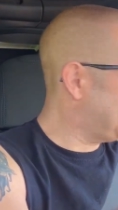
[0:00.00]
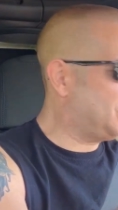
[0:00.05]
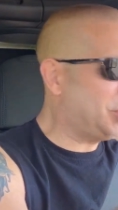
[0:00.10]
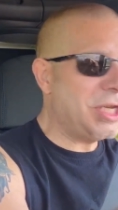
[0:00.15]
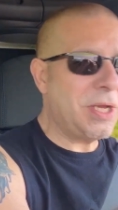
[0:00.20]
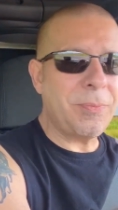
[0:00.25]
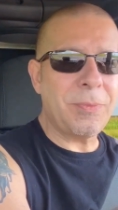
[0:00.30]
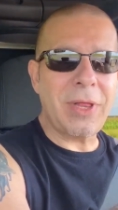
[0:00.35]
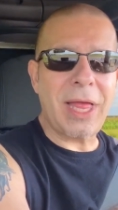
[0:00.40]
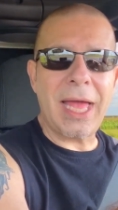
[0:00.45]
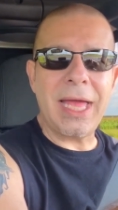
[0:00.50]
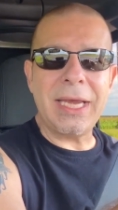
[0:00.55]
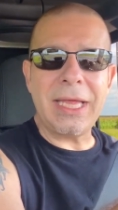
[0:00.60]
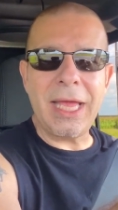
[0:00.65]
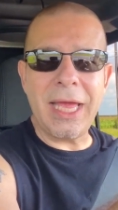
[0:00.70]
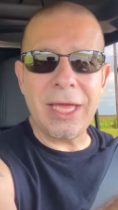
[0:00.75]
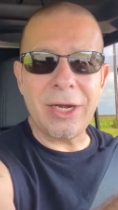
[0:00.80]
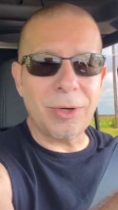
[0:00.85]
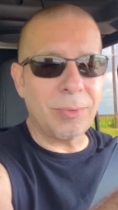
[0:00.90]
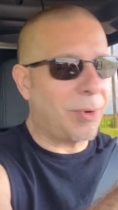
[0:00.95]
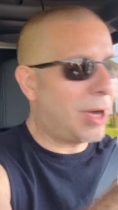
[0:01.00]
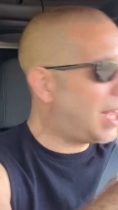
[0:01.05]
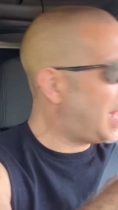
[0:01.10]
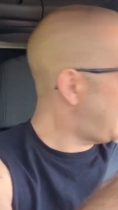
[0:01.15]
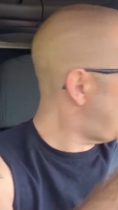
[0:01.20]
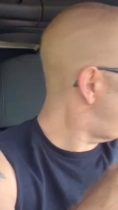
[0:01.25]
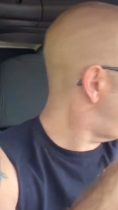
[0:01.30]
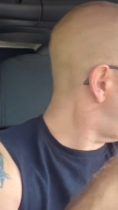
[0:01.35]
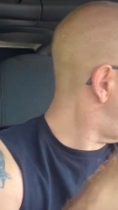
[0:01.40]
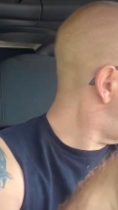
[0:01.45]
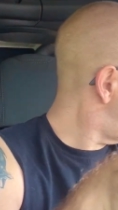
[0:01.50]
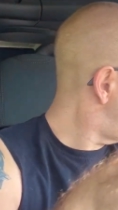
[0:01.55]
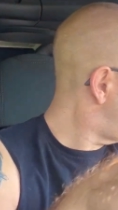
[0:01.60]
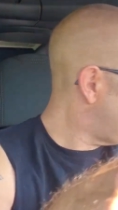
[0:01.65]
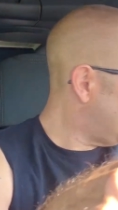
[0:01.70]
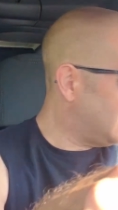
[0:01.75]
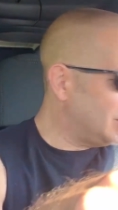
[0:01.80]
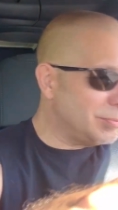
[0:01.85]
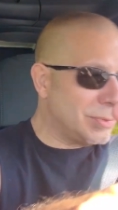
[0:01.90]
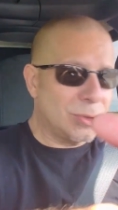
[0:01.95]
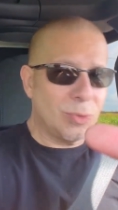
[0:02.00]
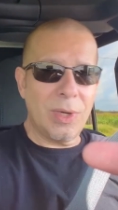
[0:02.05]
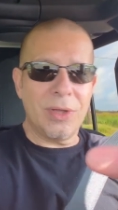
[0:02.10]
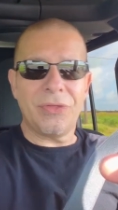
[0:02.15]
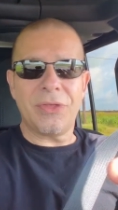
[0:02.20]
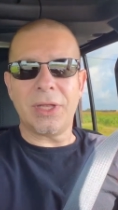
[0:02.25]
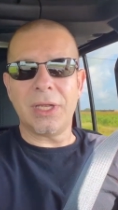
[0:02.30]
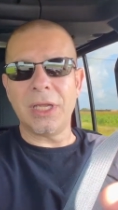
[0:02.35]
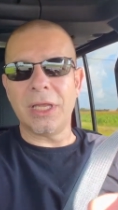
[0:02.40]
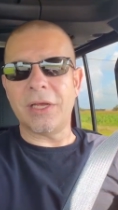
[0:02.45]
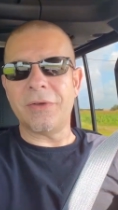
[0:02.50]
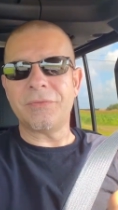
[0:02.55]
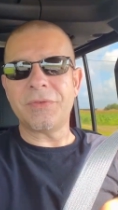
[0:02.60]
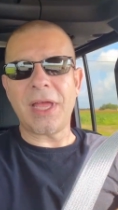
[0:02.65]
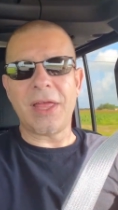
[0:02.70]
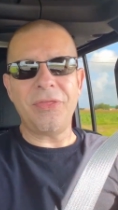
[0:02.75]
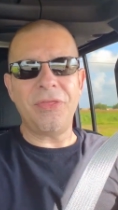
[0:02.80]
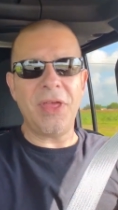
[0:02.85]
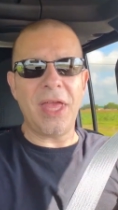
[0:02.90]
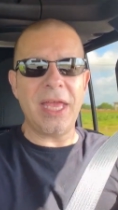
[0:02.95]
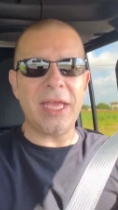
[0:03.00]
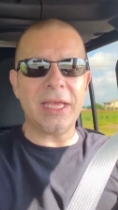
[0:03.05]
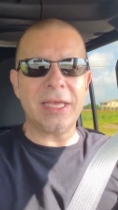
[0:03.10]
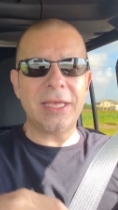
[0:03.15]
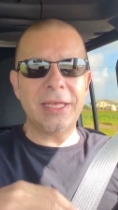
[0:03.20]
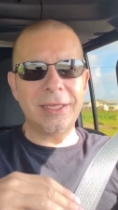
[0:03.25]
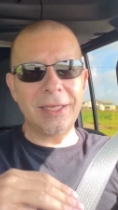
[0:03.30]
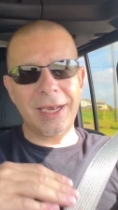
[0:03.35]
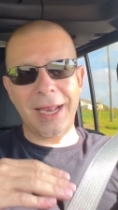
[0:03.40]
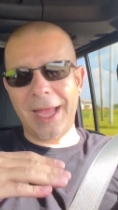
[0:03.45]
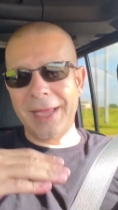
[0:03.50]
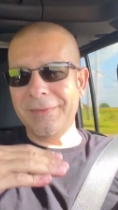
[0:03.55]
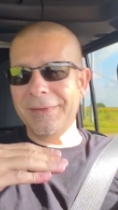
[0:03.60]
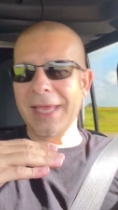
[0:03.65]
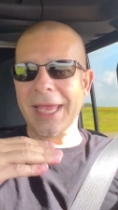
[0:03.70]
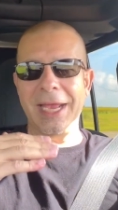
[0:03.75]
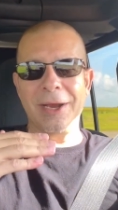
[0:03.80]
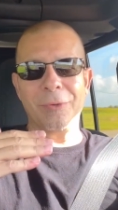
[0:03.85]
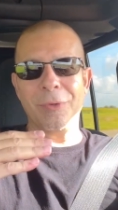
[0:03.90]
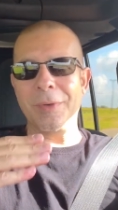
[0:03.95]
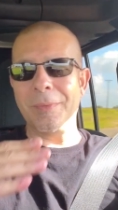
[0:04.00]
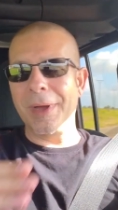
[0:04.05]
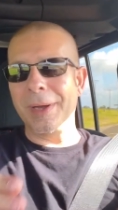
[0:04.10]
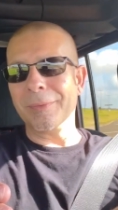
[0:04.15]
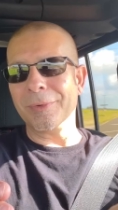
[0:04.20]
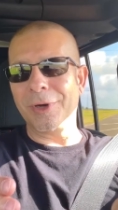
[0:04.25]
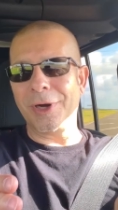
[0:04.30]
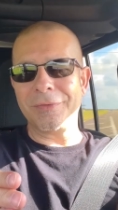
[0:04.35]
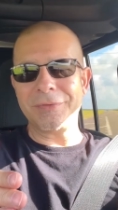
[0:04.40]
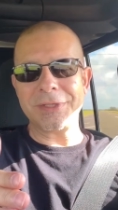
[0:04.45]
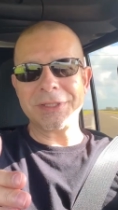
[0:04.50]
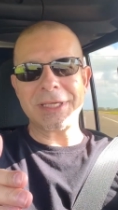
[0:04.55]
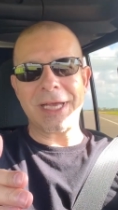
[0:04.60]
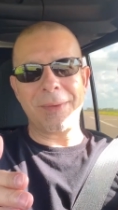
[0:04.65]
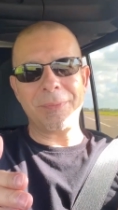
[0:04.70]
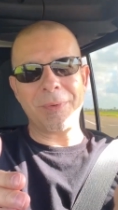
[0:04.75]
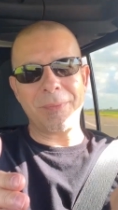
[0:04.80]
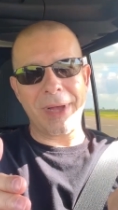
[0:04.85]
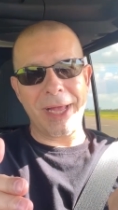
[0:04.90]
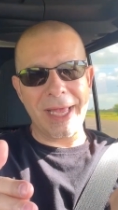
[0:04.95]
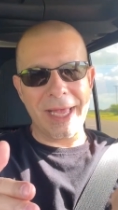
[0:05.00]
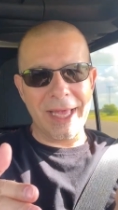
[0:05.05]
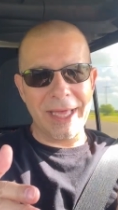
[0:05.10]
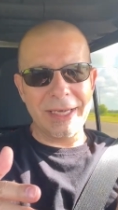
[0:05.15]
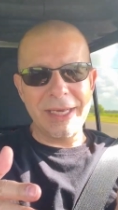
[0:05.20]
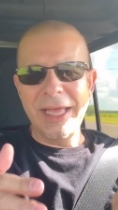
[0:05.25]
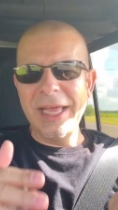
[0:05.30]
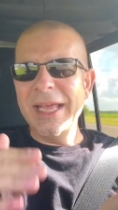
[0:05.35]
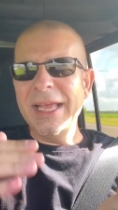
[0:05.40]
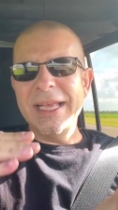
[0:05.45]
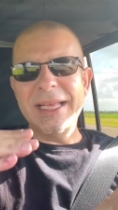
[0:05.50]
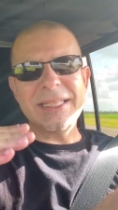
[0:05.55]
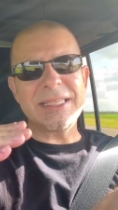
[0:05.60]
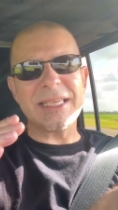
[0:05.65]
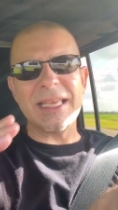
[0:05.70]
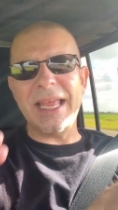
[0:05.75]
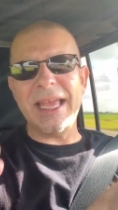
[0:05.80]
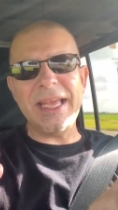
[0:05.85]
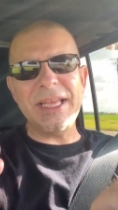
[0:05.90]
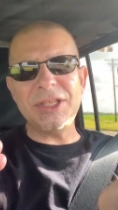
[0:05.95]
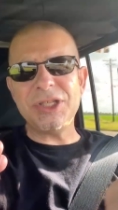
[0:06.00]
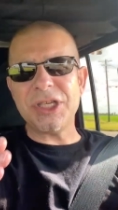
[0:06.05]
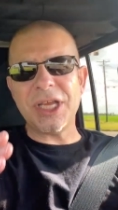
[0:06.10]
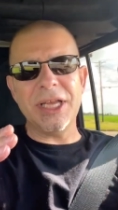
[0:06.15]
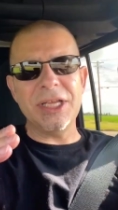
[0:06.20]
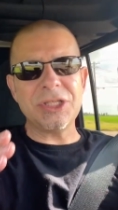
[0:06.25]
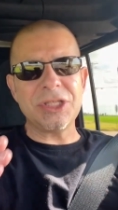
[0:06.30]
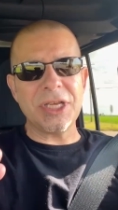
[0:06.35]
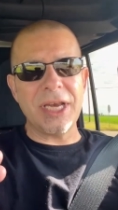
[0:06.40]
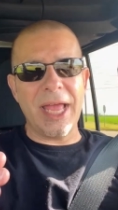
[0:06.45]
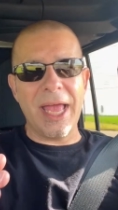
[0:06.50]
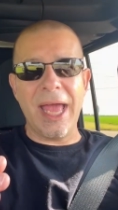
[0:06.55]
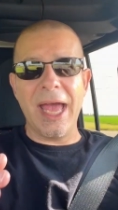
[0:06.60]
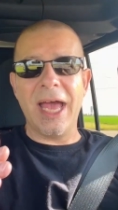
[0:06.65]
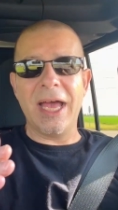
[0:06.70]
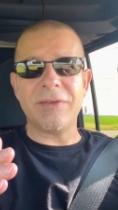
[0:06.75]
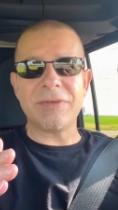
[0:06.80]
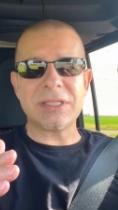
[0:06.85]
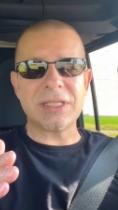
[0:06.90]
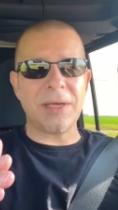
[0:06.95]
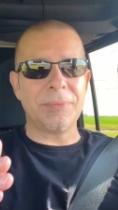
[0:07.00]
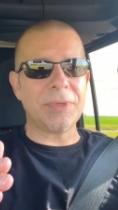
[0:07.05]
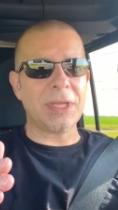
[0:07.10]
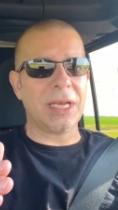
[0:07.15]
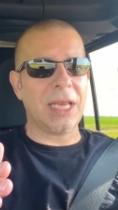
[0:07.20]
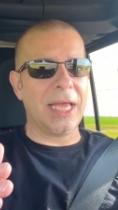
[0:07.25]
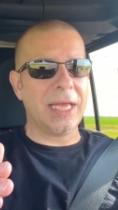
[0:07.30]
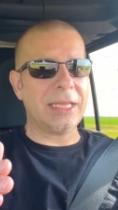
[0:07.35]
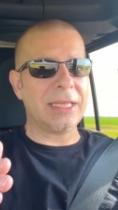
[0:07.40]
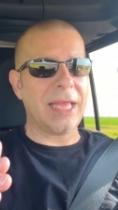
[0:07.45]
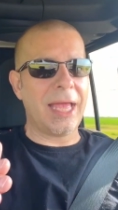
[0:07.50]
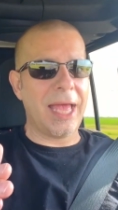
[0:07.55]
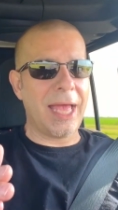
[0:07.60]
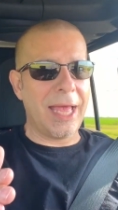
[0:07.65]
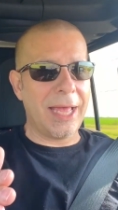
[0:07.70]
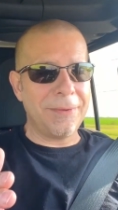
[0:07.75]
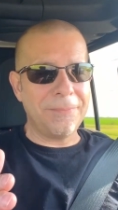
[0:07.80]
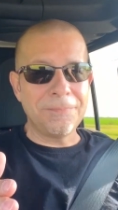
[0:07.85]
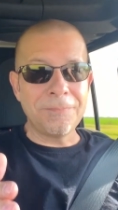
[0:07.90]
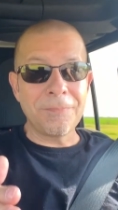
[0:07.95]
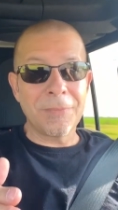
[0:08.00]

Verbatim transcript: Jeep Gladiator Mojave comes with a lift. I think, and I can't remember off the top of my head, it's an inch, inch and a half, something like that.